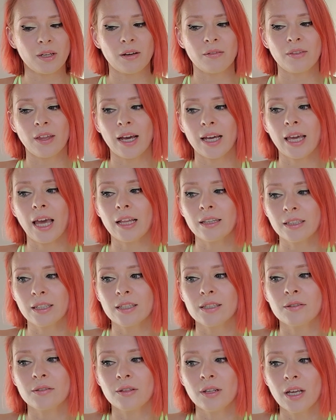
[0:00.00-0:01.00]
of that
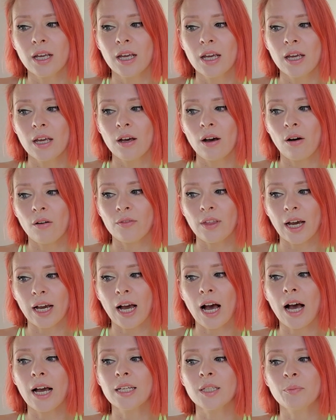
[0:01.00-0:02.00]

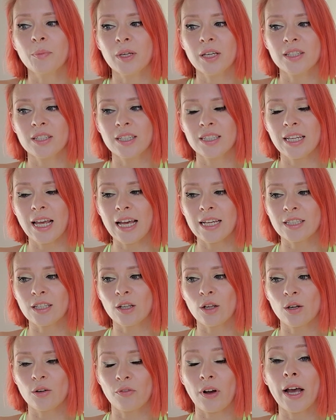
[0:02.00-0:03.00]
kind, because it has a
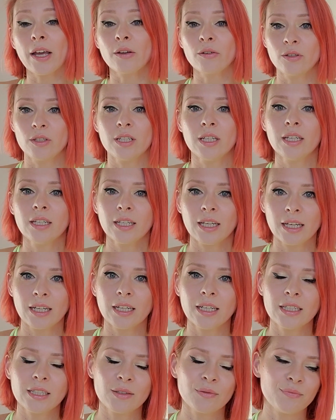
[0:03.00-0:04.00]
lot of iodine in
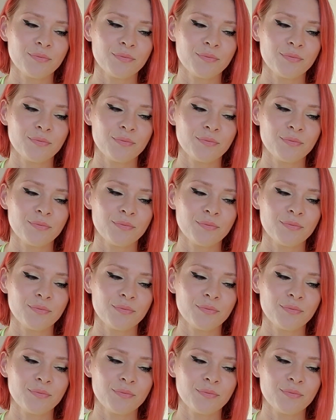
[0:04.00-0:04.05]
it.